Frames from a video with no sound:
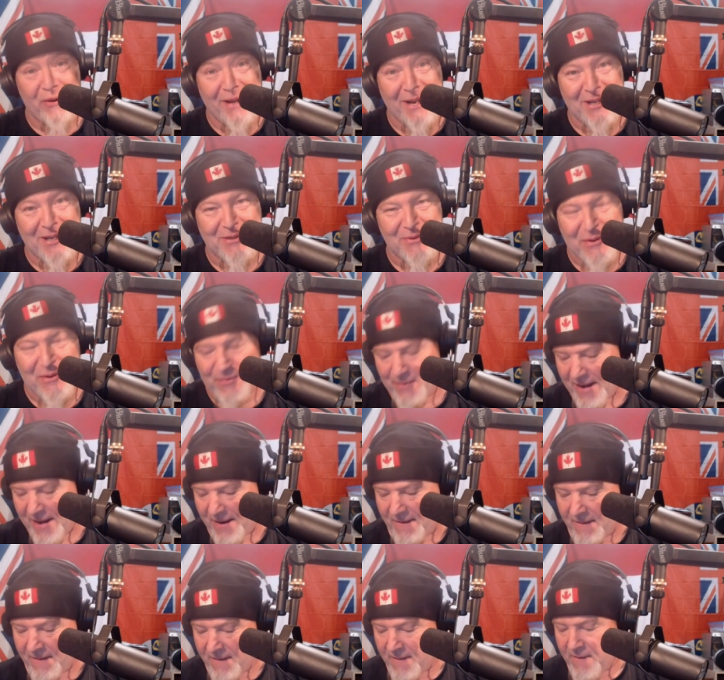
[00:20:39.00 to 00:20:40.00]
dance with
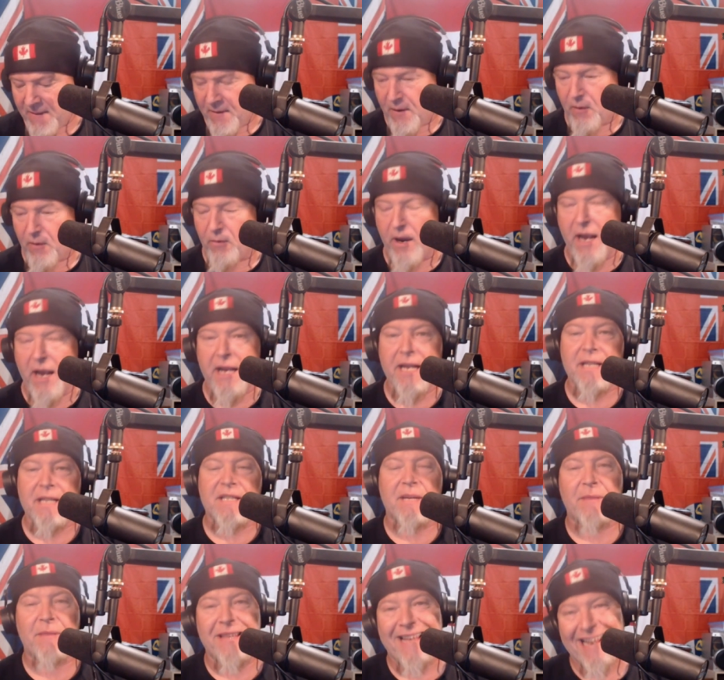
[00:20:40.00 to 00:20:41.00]
me, right? Get
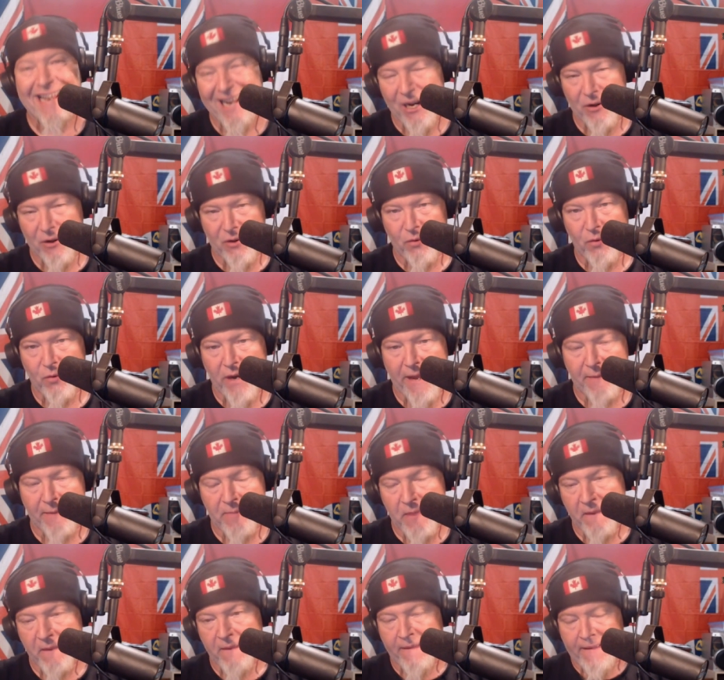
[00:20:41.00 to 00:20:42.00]
some of that out of the way.
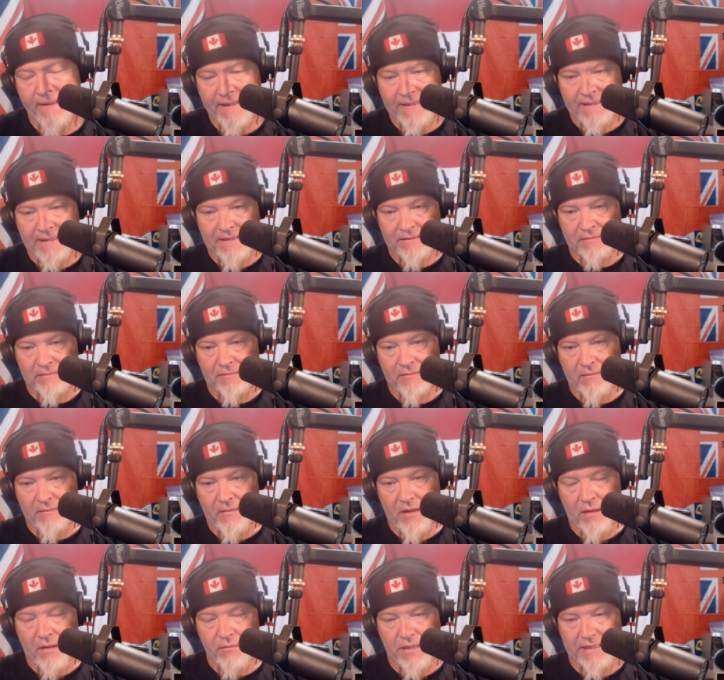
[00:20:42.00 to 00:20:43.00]

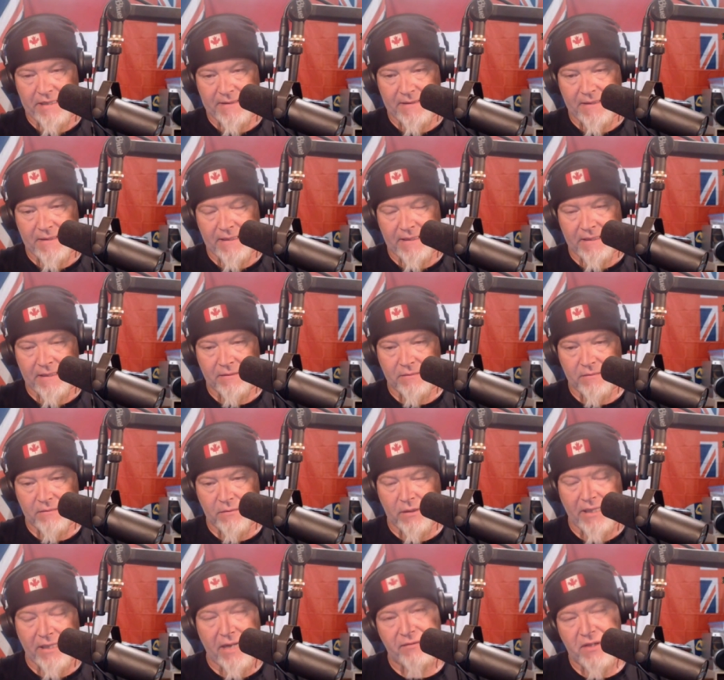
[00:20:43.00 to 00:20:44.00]
But uh,
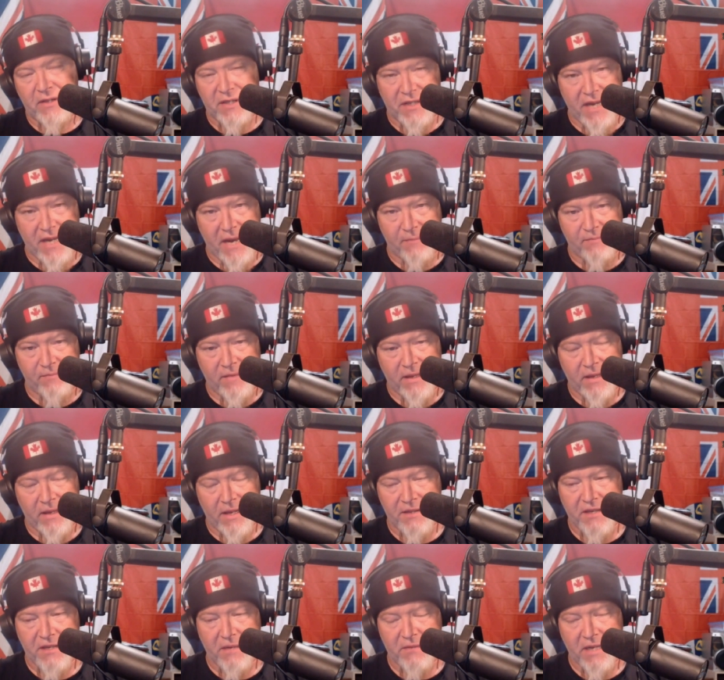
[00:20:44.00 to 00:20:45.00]
we'll have to see.
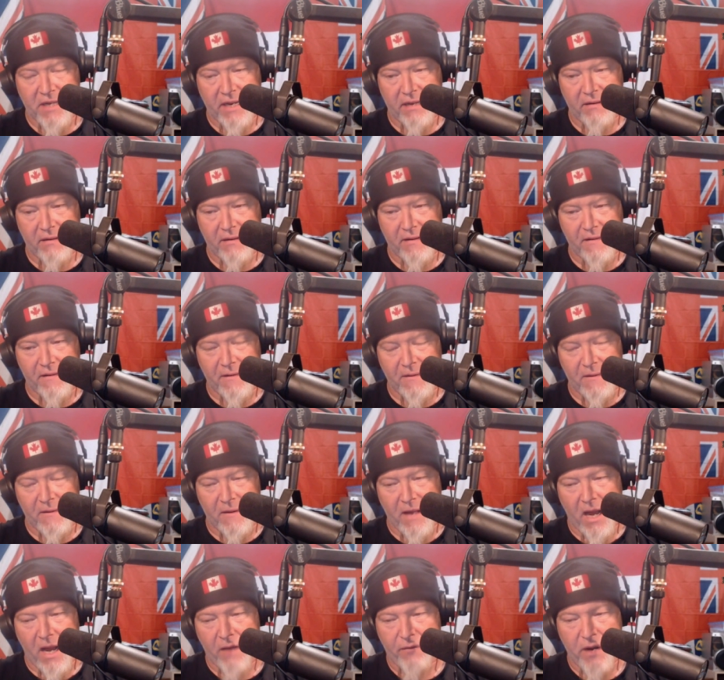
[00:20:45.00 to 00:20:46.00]
It seems like
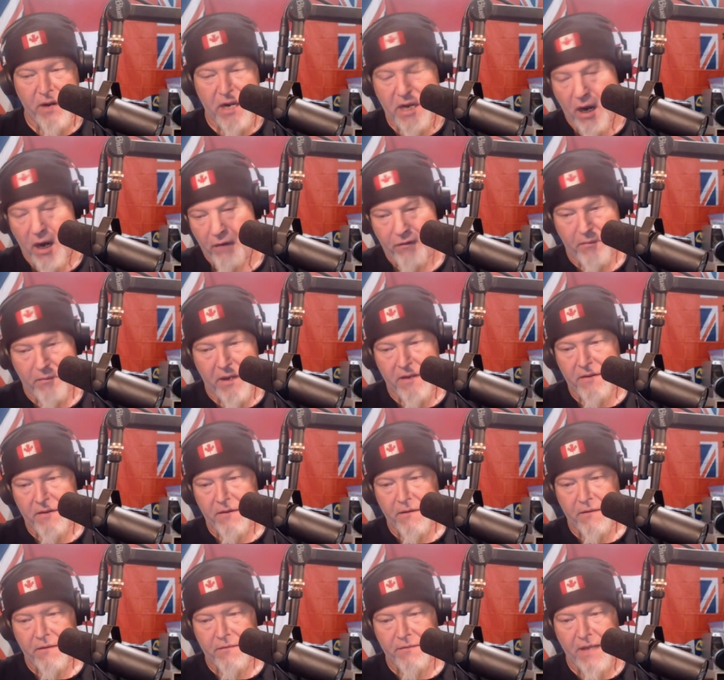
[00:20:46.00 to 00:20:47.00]
every government
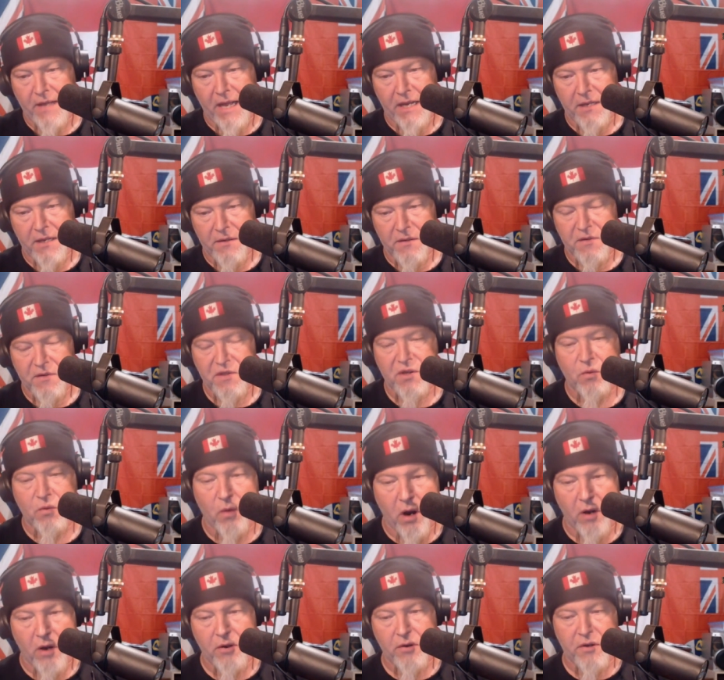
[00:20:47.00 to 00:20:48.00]
that is
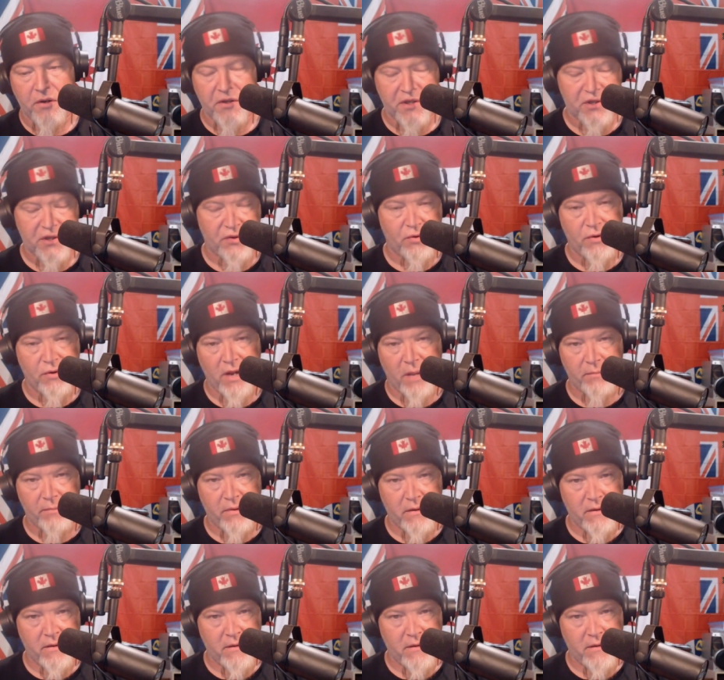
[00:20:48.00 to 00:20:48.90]
squandered and screwed up